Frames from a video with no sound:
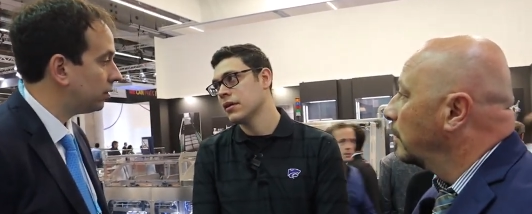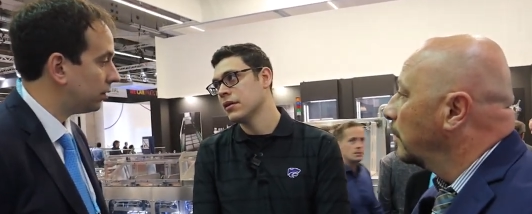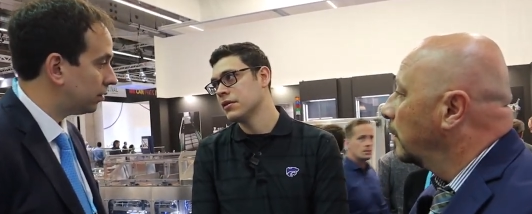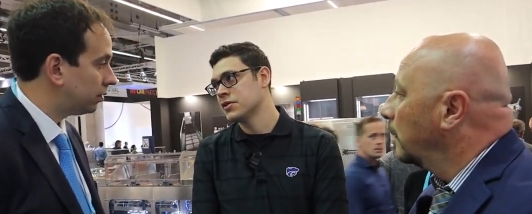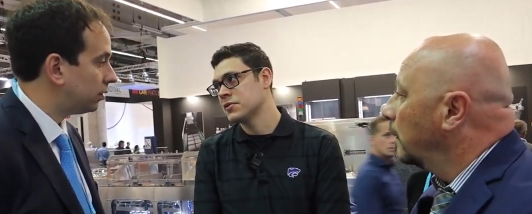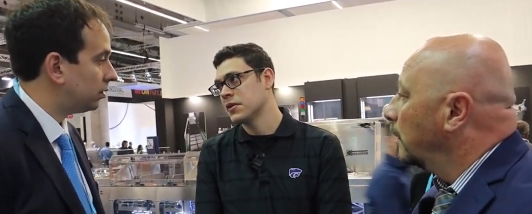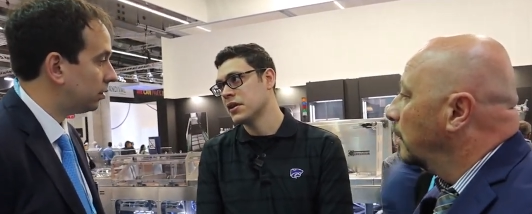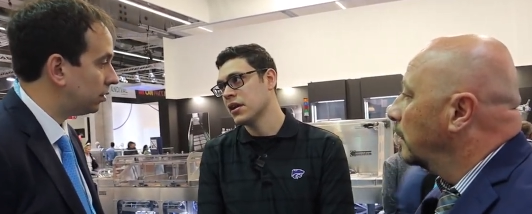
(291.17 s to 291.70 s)
Speaker 1: in,
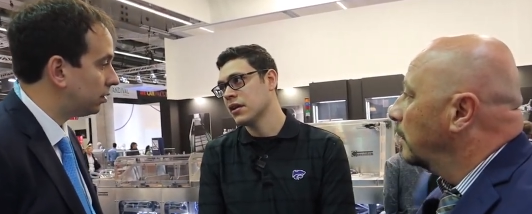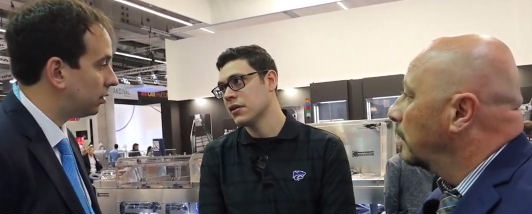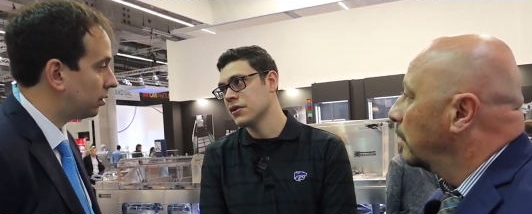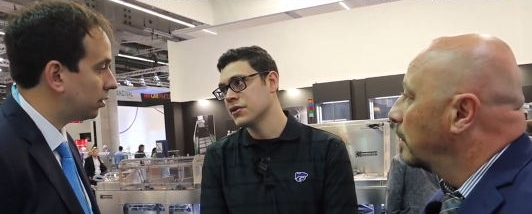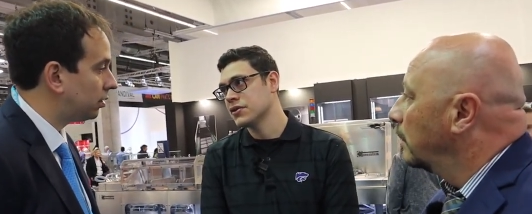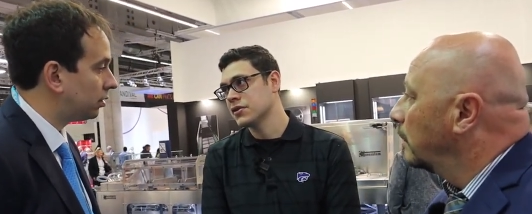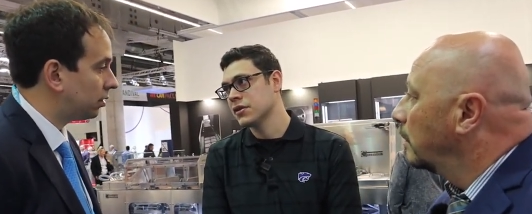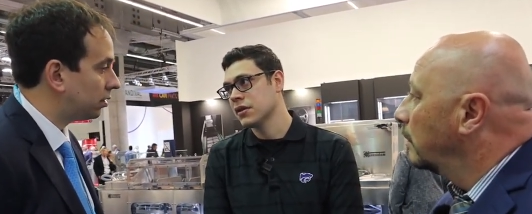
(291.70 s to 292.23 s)
in mm-hmm.
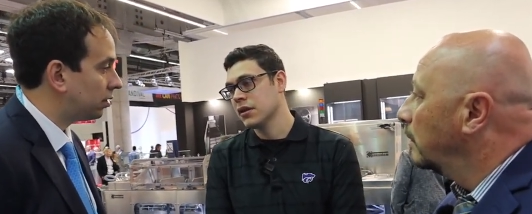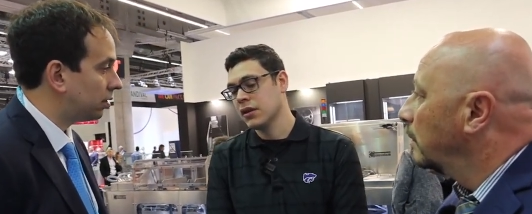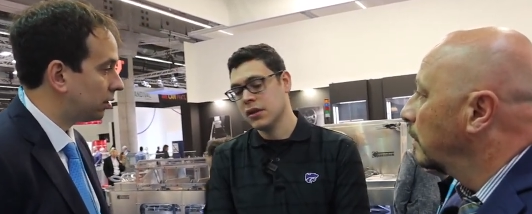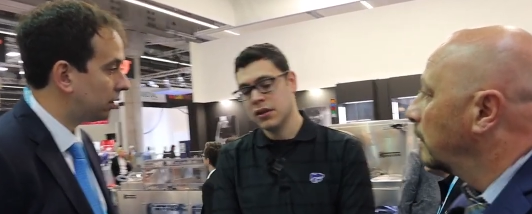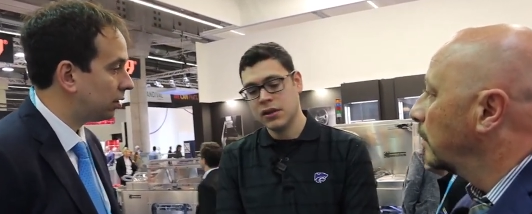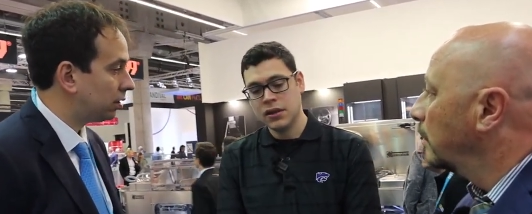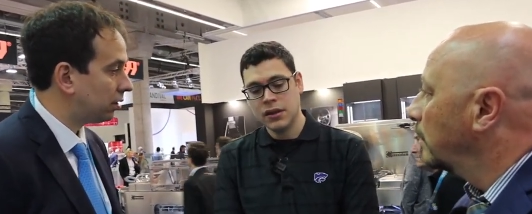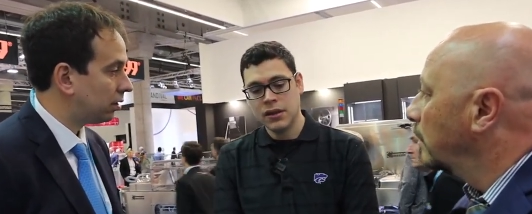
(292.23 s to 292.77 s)
English
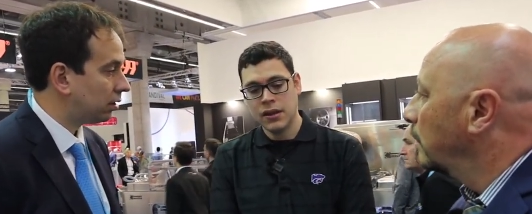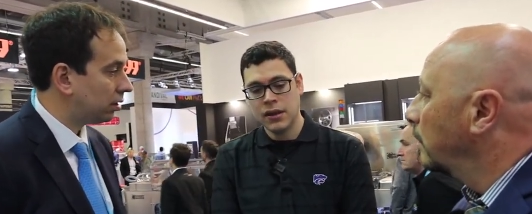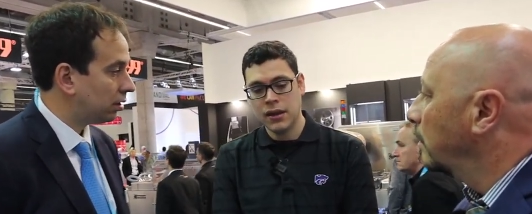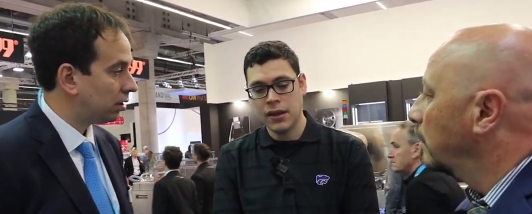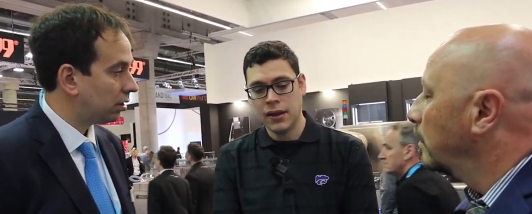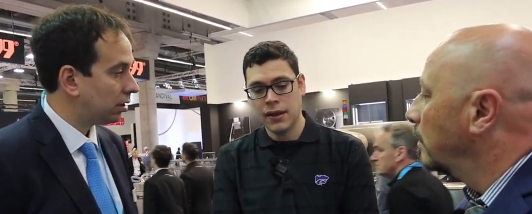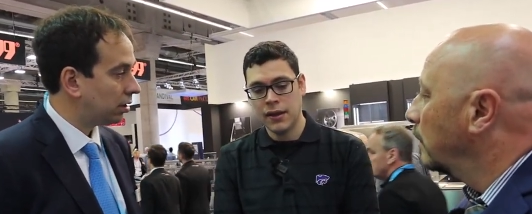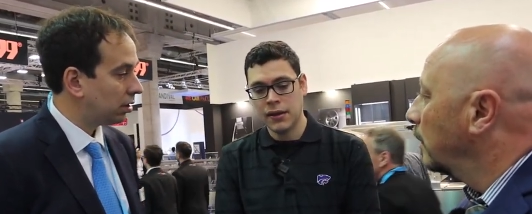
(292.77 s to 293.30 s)

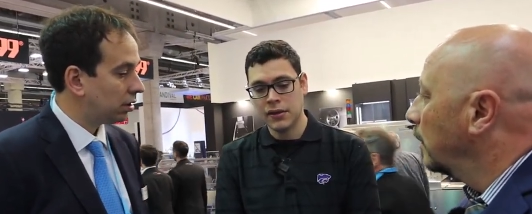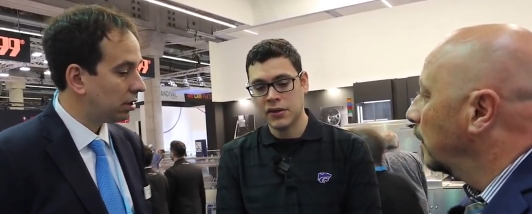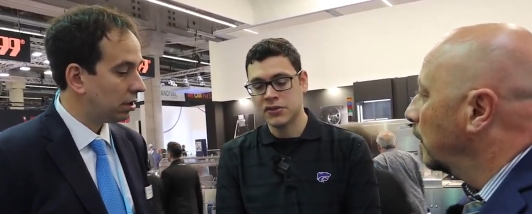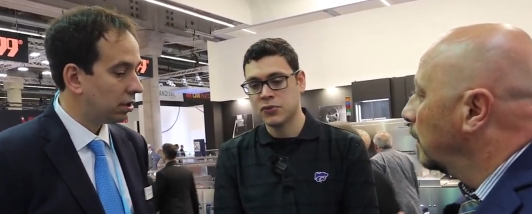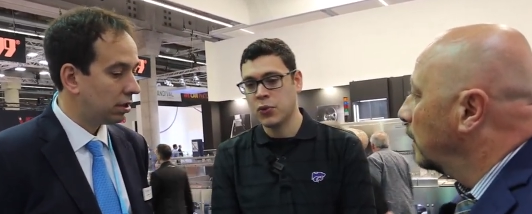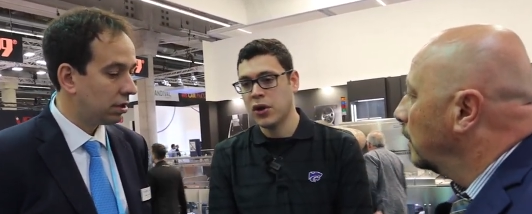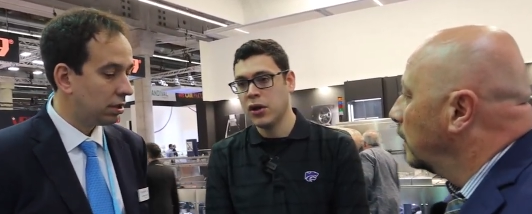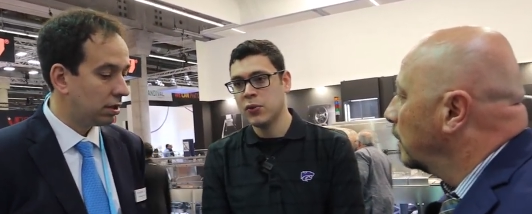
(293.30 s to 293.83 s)

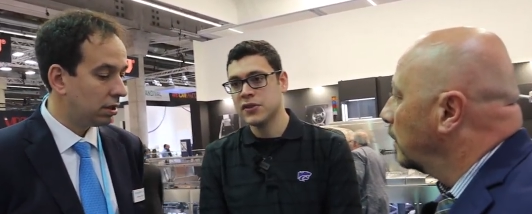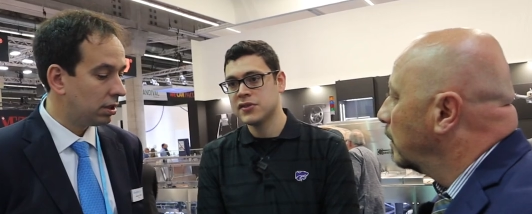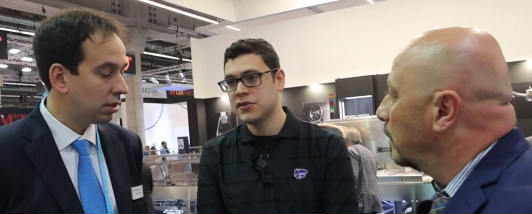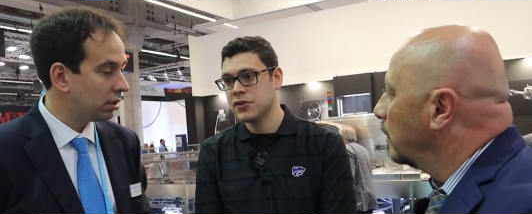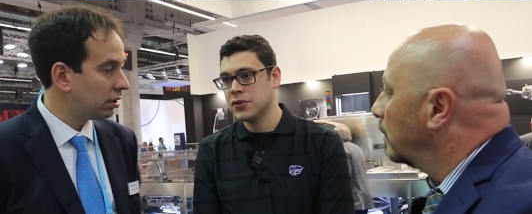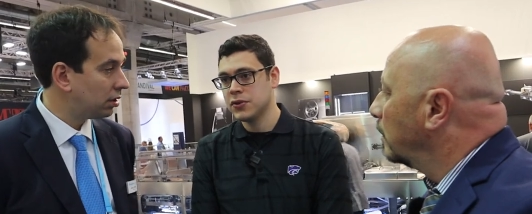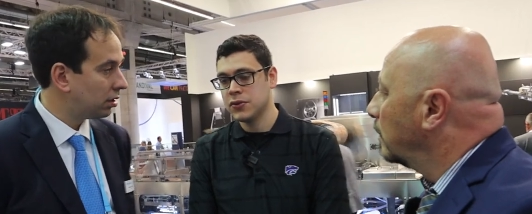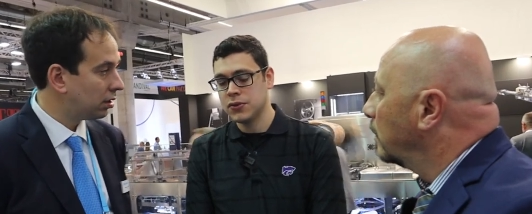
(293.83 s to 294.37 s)
because uh, we always
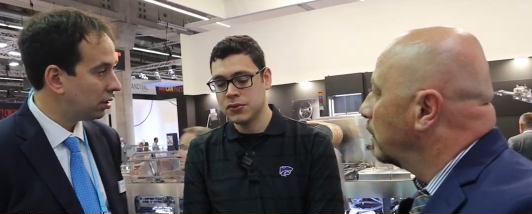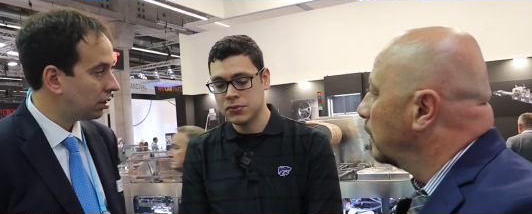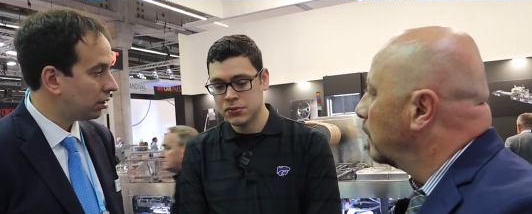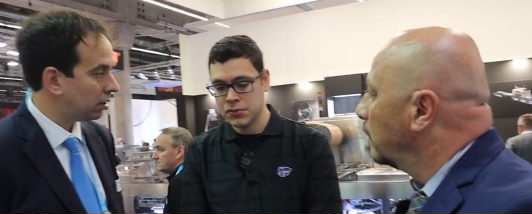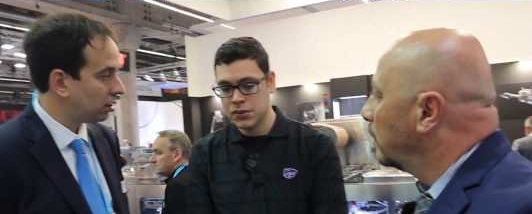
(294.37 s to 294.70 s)
do